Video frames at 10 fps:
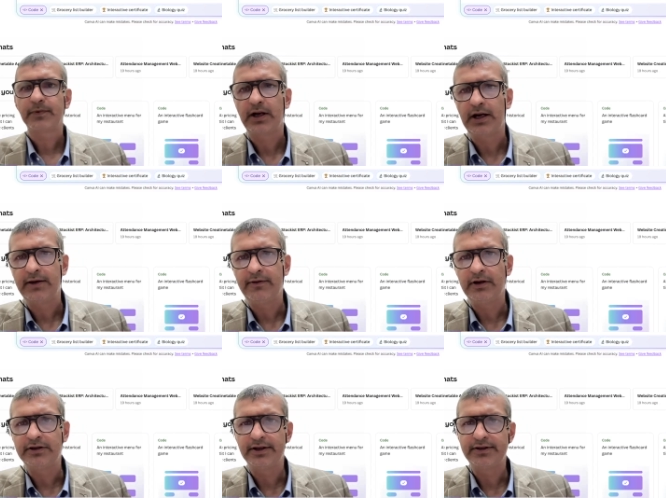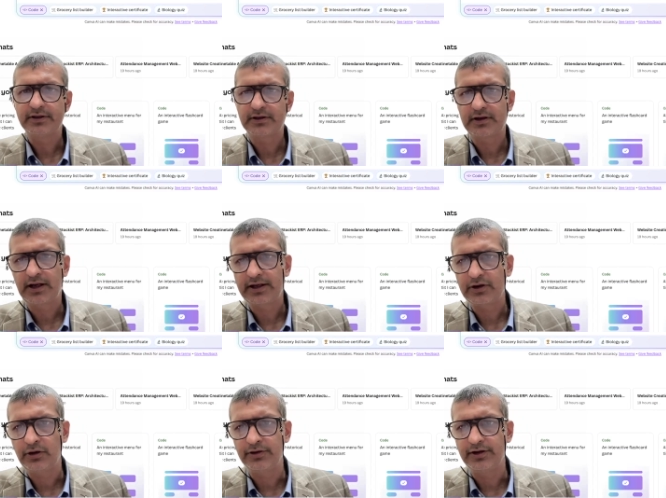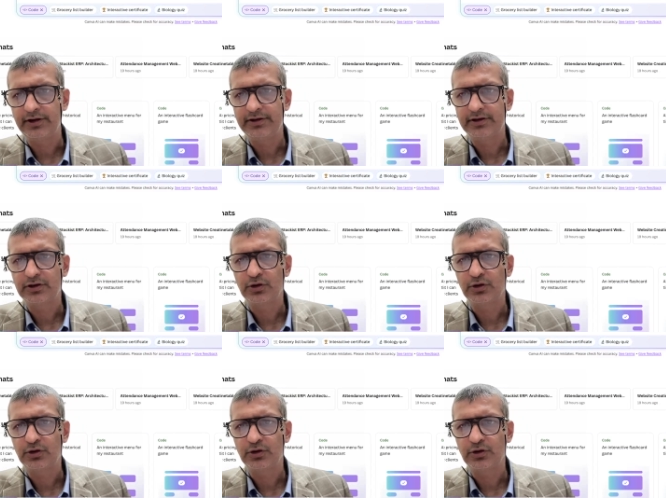I will just click on this.